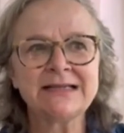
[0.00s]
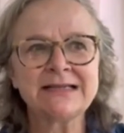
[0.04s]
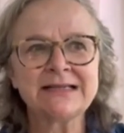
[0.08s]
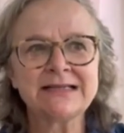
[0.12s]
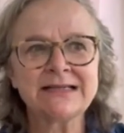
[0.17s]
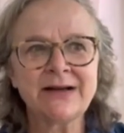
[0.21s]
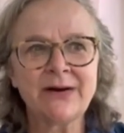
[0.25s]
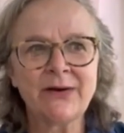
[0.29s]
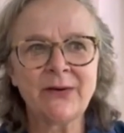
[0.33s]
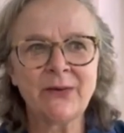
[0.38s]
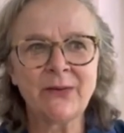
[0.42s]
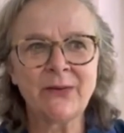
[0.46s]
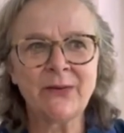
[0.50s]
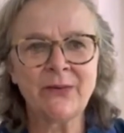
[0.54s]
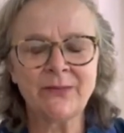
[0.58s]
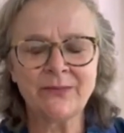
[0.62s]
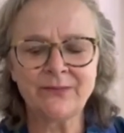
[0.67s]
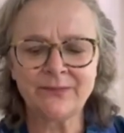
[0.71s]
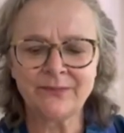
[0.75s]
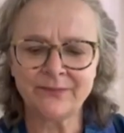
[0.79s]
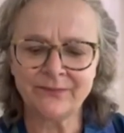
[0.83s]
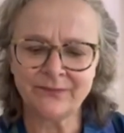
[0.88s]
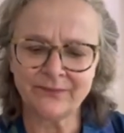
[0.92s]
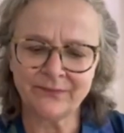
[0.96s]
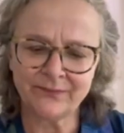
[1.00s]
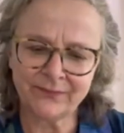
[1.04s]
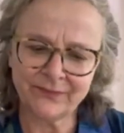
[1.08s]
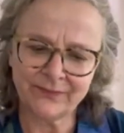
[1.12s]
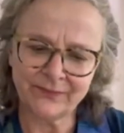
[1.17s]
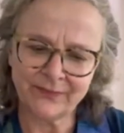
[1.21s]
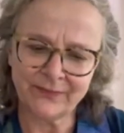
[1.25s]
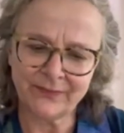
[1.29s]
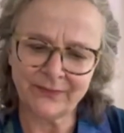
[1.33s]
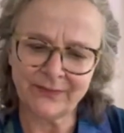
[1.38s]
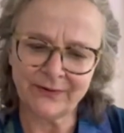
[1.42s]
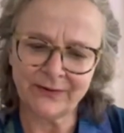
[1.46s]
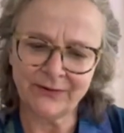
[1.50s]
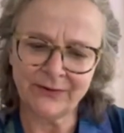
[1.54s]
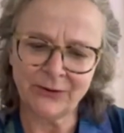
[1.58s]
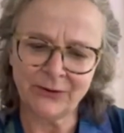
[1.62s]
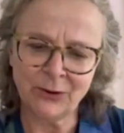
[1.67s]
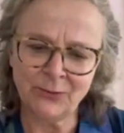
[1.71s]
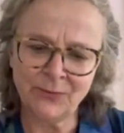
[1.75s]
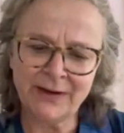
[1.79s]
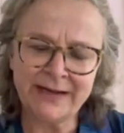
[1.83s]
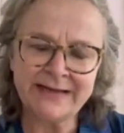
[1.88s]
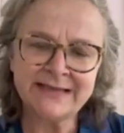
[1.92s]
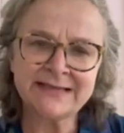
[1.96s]
So
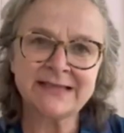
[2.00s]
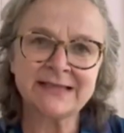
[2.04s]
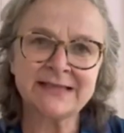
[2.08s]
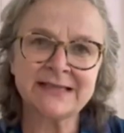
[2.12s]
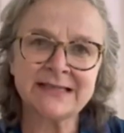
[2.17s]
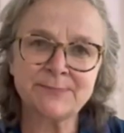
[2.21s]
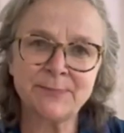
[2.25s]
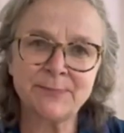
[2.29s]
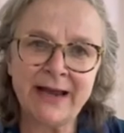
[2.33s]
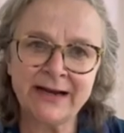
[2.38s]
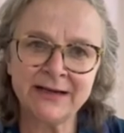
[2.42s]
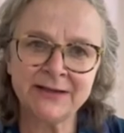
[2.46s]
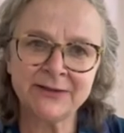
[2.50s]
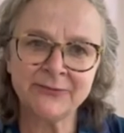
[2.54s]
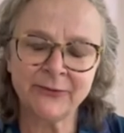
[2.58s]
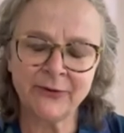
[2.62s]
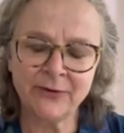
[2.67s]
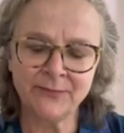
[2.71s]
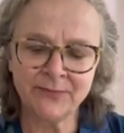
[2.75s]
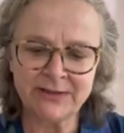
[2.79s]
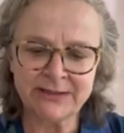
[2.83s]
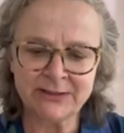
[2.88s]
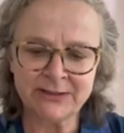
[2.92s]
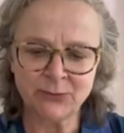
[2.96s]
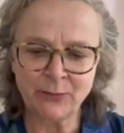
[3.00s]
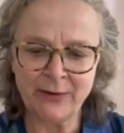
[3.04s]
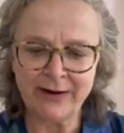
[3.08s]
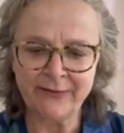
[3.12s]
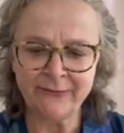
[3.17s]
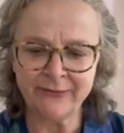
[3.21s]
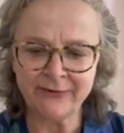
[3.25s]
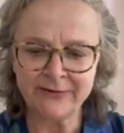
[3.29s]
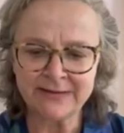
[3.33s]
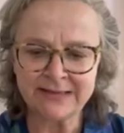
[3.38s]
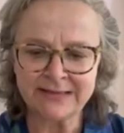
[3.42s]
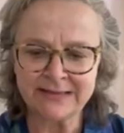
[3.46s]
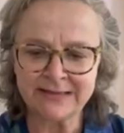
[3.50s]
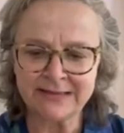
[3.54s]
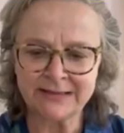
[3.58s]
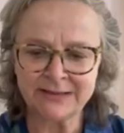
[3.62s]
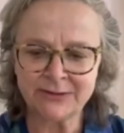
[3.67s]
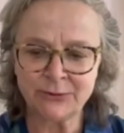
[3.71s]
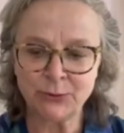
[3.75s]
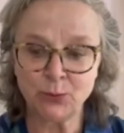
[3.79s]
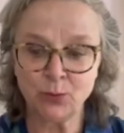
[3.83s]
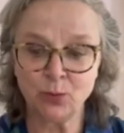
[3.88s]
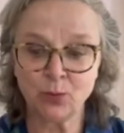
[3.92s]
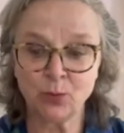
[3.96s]
you might suspect from this reference
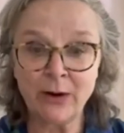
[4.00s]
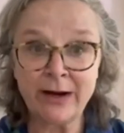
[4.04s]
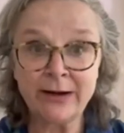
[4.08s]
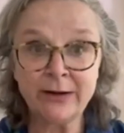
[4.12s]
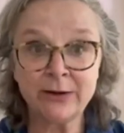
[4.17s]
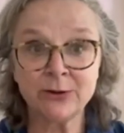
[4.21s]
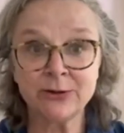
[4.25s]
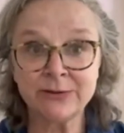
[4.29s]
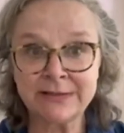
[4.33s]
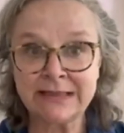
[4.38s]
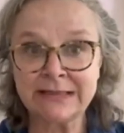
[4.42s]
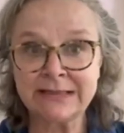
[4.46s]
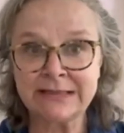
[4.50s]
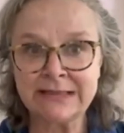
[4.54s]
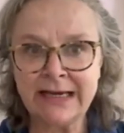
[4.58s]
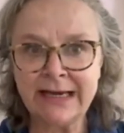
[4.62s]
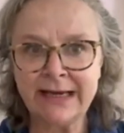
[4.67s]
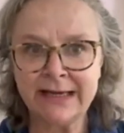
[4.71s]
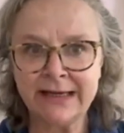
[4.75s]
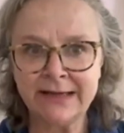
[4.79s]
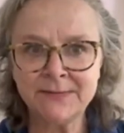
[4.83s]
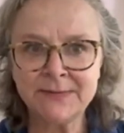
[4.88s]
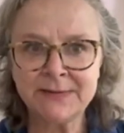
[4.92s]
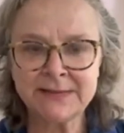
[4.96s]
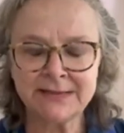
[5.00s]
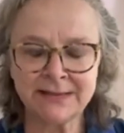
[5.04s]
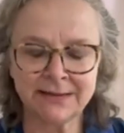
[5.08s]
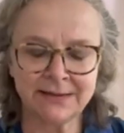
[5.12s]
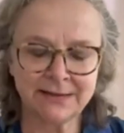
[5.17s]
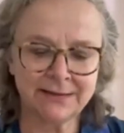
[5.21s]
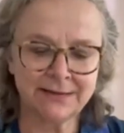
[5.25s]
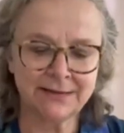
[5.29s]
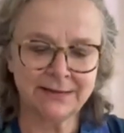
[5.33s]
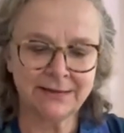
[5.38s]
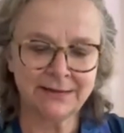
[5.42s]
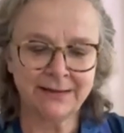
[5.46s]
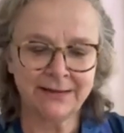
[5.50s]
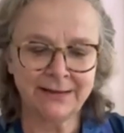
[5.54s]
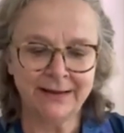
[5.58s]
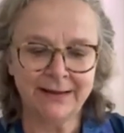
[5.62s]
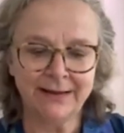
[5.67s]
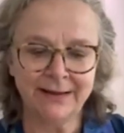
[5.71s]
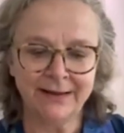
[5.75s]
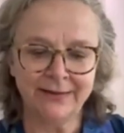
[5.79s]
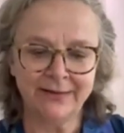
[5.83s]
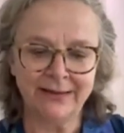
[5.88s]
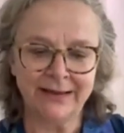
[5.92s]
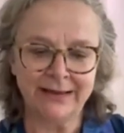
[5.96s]
to records and tapes
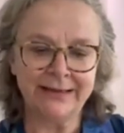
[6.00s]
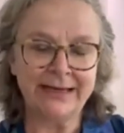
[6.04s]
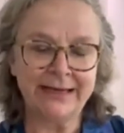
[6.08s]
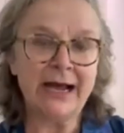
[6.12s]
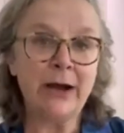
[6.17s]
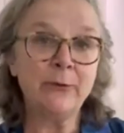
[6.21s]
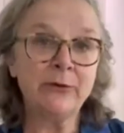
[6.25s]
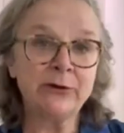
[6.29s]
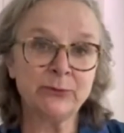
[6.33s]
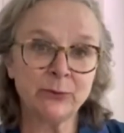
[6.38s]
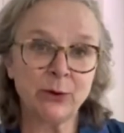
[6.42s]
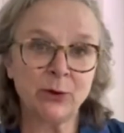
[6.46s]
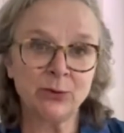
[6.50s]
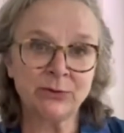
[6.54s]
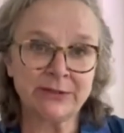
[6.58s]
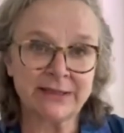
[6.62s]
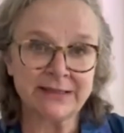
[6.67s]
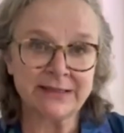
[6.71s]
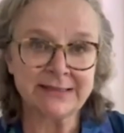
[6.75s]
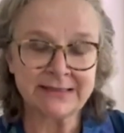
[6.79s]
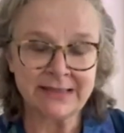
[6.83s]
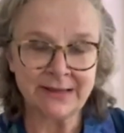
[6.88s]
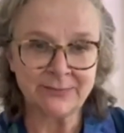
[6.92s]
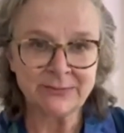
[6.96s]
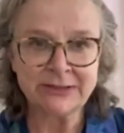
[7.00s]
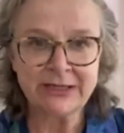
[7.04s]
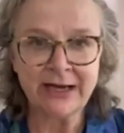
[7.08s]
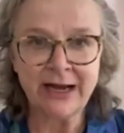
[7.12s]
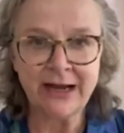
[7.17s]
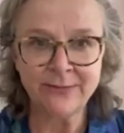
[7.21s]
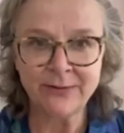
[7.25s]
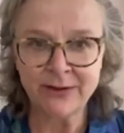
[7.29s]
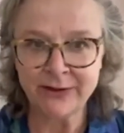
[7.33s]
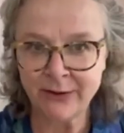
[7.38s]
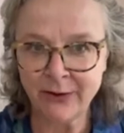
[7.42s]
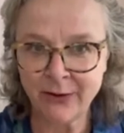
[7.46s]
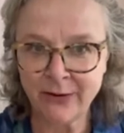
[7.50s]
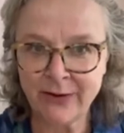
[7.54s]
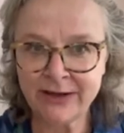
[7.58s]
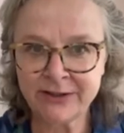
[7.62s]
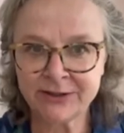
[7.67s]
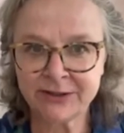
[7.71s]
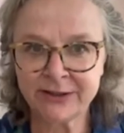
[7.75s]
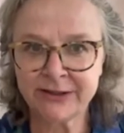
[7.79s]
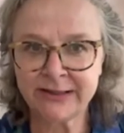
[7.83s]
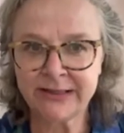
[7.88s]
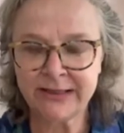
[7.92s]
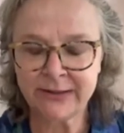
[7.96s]
that Nouwen wrote this some time ago.
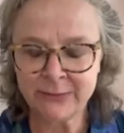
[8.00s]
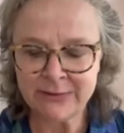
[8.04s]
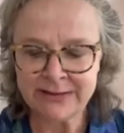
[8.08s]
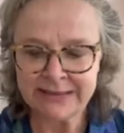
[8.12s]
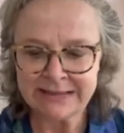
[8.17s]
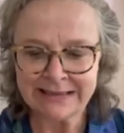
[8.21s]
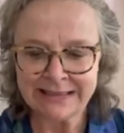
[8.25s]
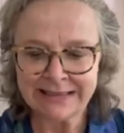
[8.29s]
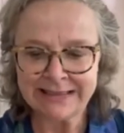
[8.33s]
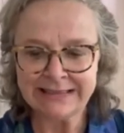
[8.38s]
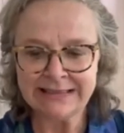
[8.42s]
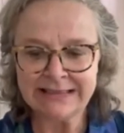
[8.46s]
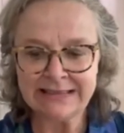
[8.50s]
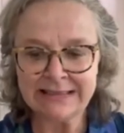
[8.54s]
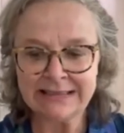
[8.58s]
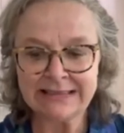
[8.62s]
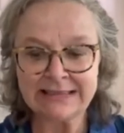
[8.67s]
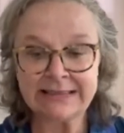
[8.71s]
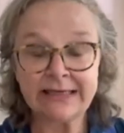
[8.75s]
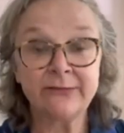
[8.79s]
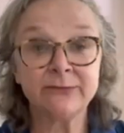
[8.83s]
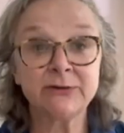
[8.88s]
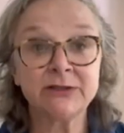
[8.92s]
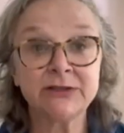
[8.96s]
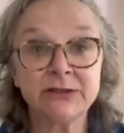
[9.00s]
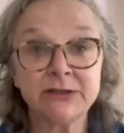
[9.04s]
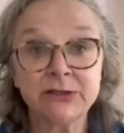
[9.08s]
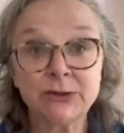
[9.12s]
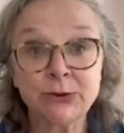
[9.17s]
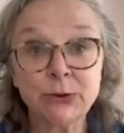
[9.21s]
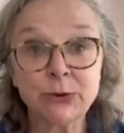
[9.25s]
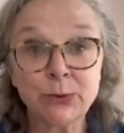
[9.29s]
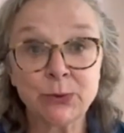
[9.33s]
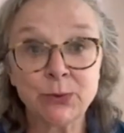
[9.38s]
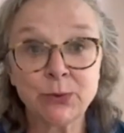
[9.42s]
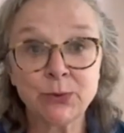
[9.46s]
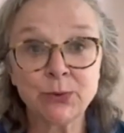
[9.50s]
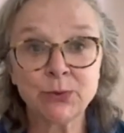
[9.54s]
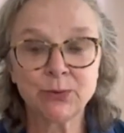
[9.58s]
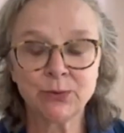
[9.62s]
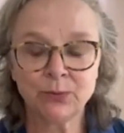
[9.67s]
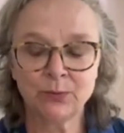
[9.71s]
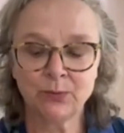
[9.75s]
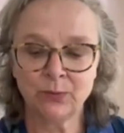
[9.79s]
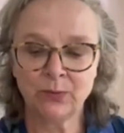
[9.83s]
Actually, it was in 1972.